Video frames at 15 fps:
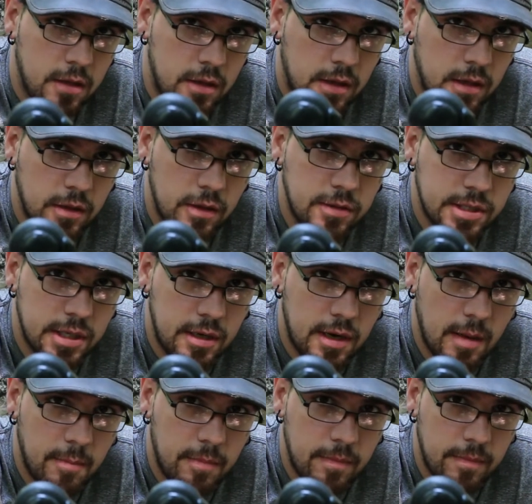You can loosen it
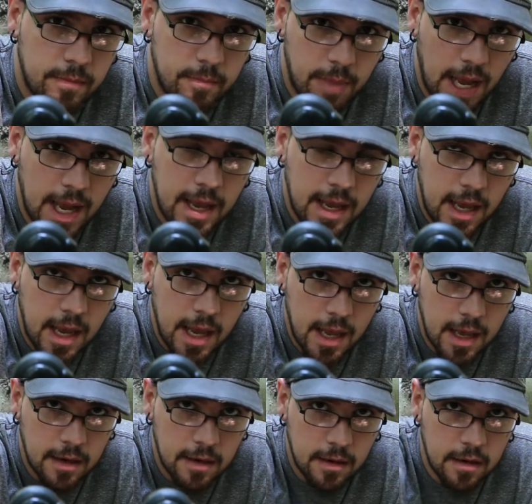up by
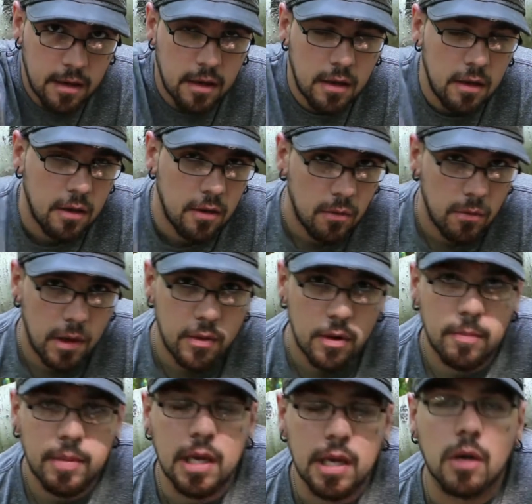hand, whether
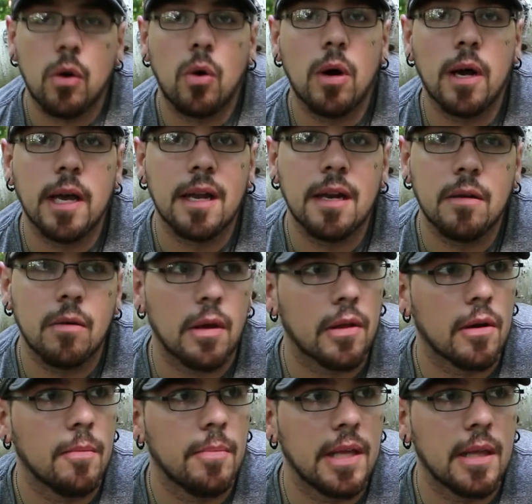it be a coin,
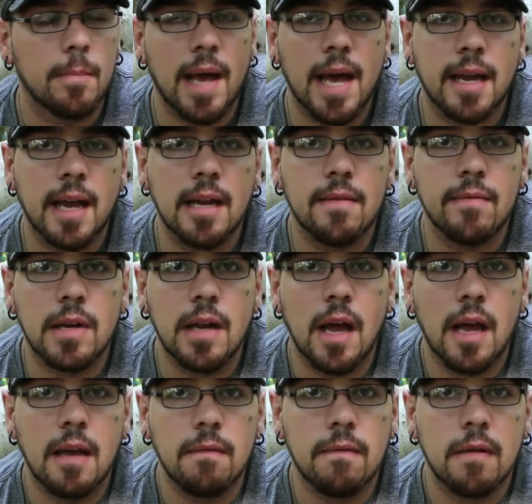whether it be the back end of a
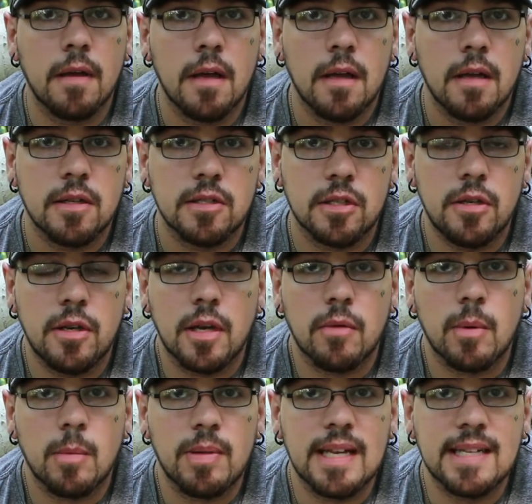knife, so you can
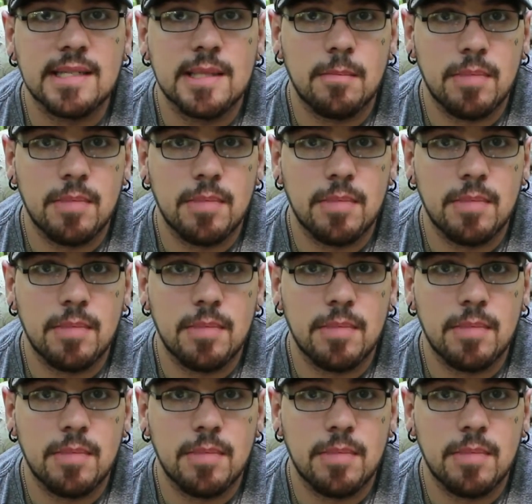replace the